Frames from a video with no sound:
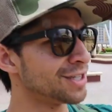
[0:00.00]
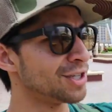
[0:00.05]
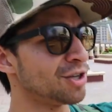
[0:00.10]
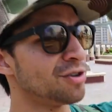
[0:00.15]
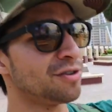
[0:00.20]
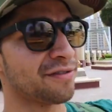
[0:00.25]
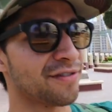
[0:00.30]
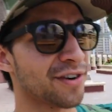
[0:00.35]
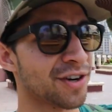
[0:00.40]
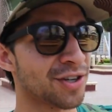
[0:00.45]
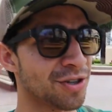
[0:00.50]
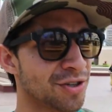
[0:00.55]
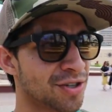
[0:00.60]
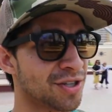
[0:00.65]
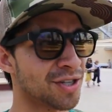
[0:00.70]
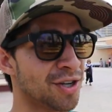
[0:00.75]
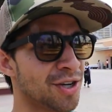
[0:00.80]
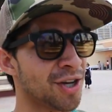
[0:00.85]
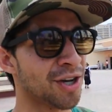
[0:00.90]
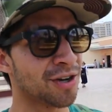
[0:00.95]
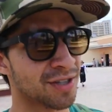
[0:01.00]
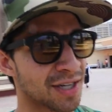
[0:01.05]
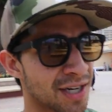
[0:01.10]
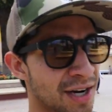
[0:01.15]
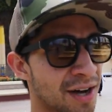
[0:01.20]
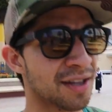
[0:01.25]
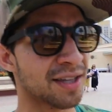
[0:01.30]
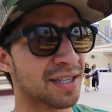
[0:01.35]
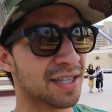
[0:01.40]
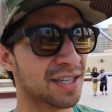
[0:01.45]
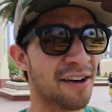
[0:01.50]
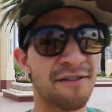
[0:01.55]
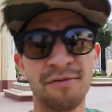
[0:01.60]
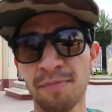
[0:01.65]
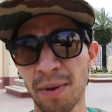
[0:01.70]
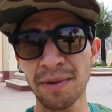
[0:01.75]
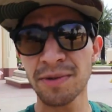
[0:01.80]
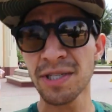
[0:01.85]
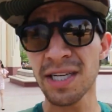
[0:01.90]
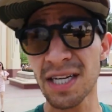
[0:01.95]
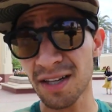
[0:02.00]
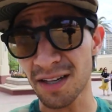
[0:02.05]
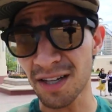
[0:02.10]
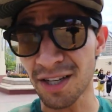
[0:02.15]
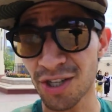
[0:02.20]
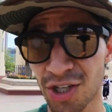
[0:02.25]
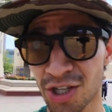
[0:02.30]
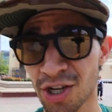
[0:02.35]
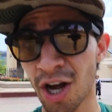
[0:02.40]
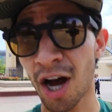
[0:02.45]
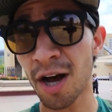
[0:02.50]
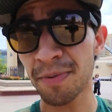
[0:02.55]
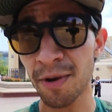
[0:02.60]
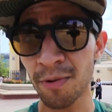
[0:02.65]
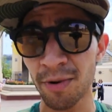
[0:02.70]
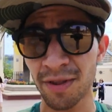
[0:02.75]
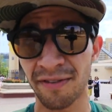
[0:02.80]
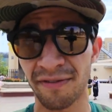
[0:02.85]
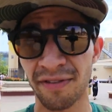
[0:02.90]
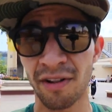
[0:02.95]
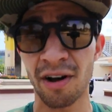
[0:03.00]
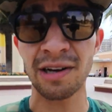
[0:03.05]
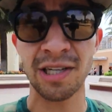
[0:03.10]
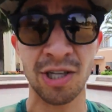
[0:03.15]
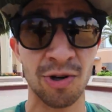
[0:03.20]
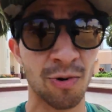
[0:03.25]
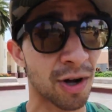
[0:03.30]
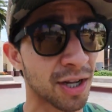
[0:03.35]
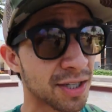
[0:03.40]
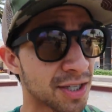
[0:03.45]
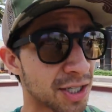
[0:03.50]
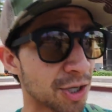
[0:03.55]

in Universal Studios and all this stuff. Basically, just copy what the Vlog Squad's